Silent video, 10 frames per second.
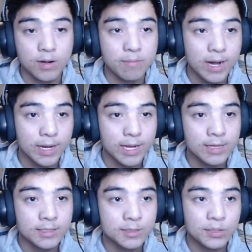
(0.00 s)
We are back
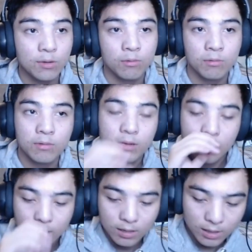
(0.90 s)
again. So
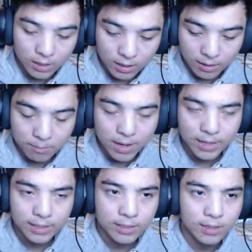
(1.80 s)
uh,
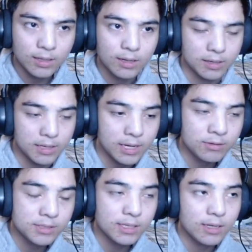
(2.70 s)

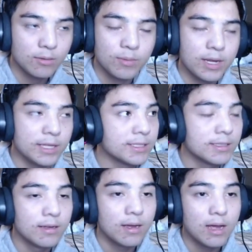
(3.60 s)
BUYGHC, wait,
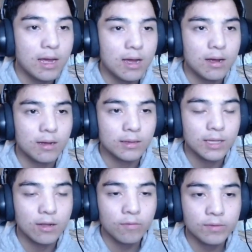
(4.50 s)
uh,
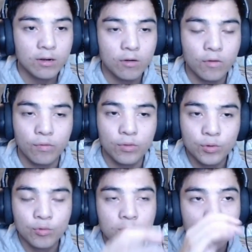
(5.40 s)
the owner of
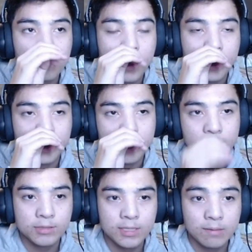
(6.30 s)
new
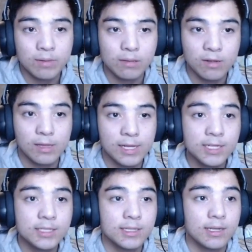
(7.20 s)
BUYGHC
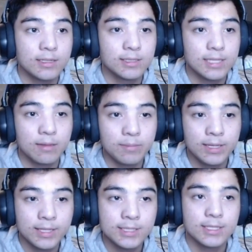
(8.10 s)
permalinks uh, sent
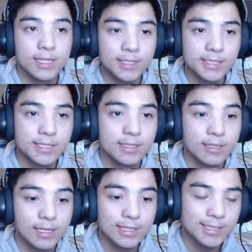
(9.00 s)
me this list.
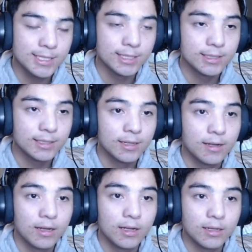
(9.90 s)
List.
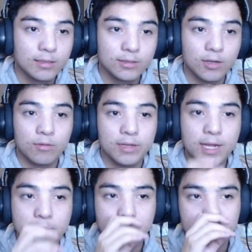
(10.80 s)
So
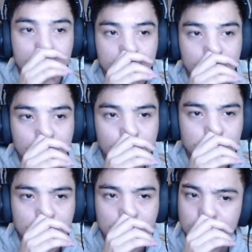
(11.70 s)
yeah, I
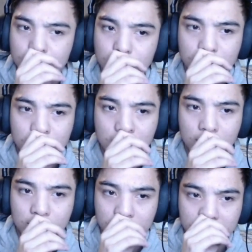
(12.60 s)
was like,
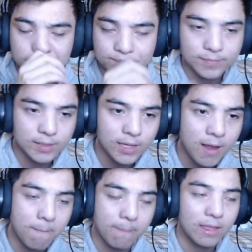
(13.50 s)
uh,
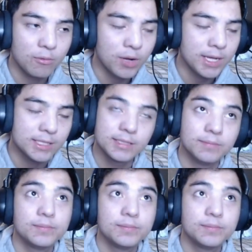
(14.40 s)
yeah, wait.